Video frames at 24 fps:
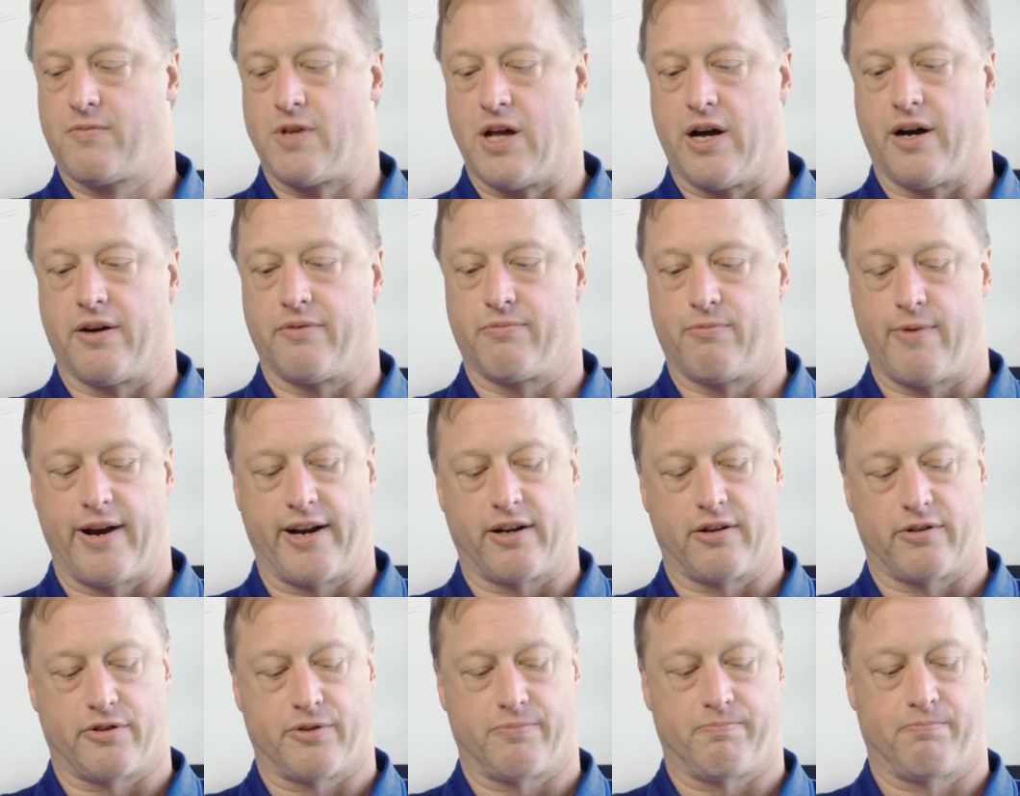a
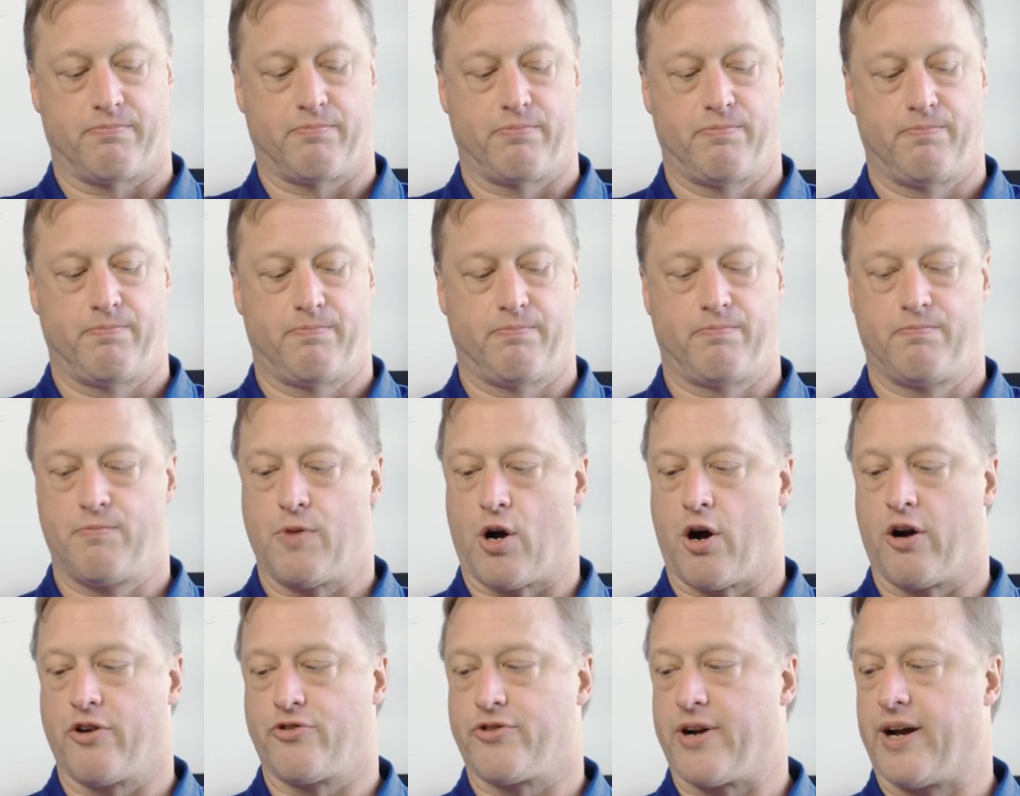regular
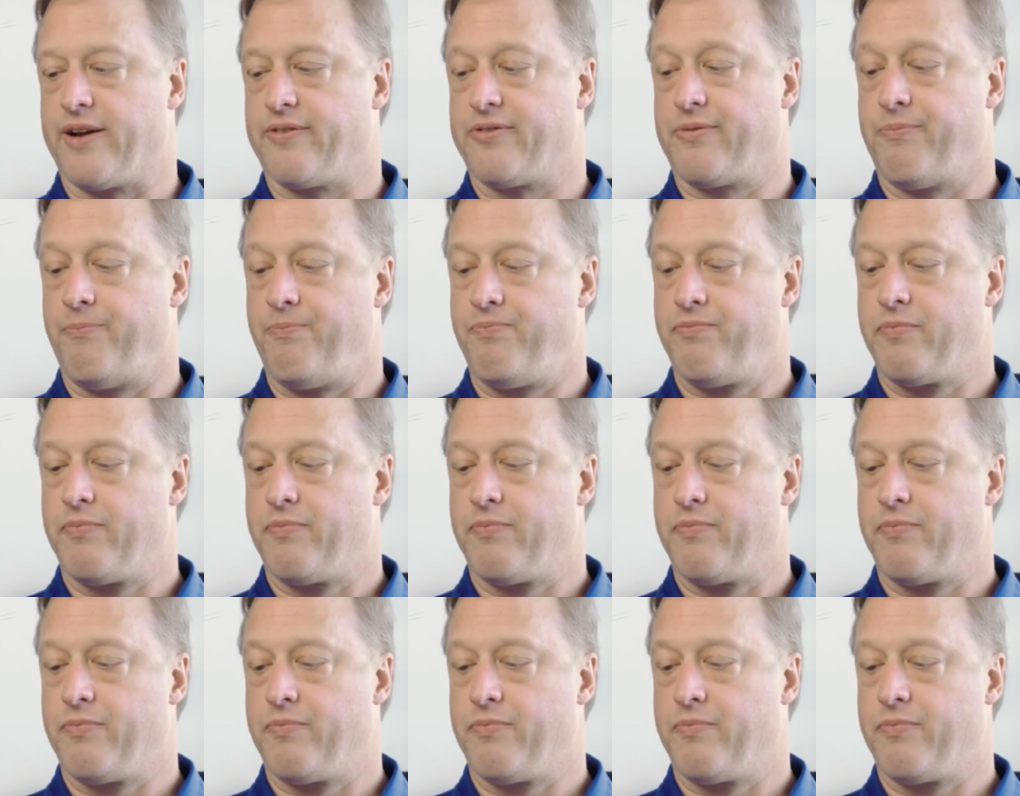hard drive.